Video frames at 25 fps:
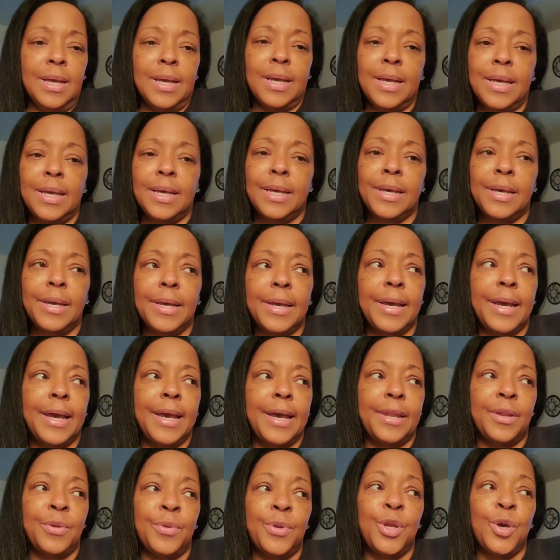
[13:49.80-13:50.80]

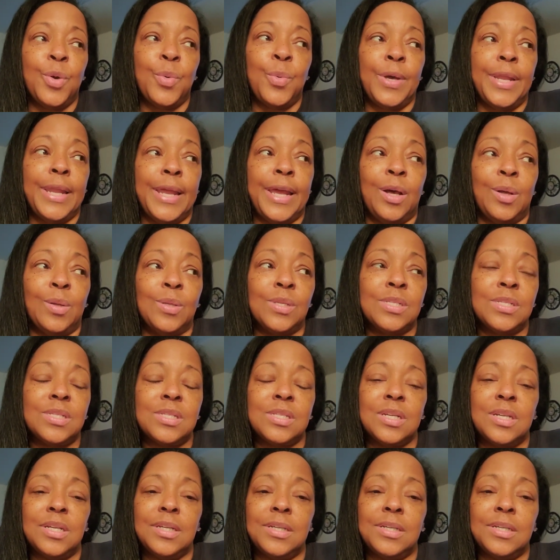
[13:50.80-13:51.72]
I don't know what else.